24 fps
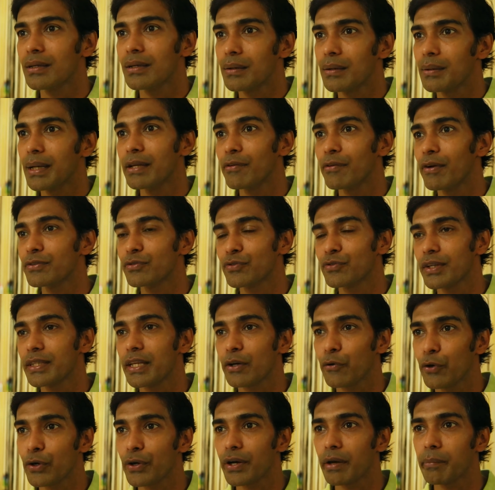Any which way they're
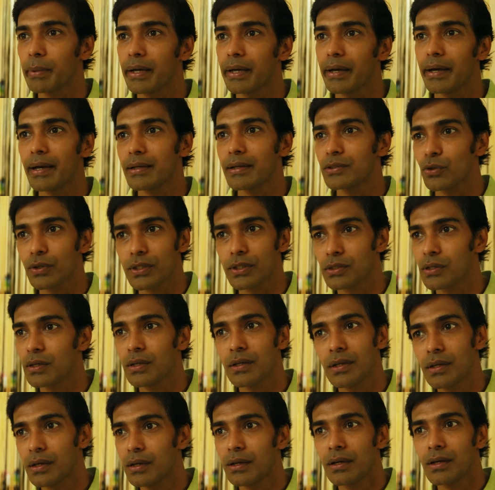going to give me A,
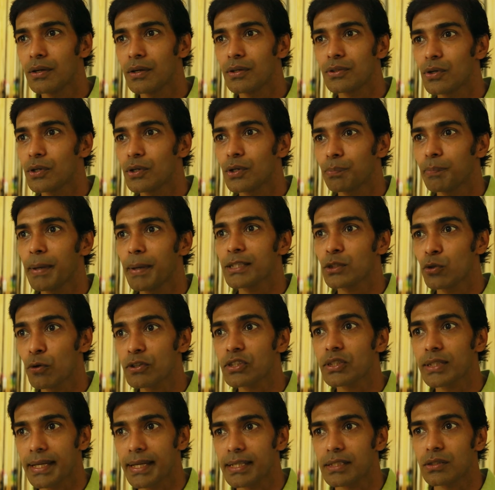so it makes no
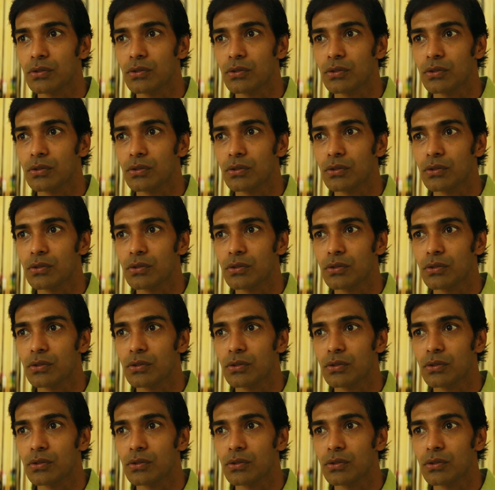sense.